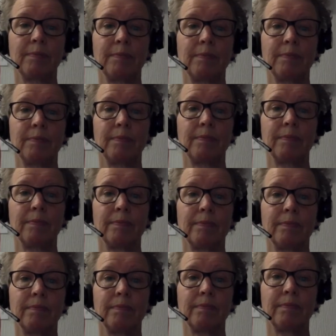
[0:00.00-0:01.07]

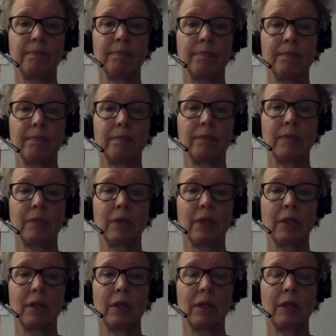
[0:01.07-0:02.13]

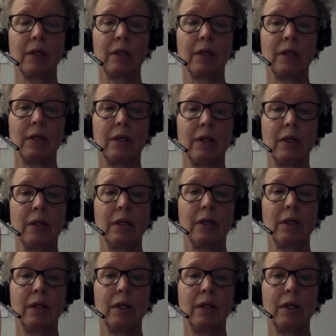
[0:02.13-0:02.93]
Nothing is said.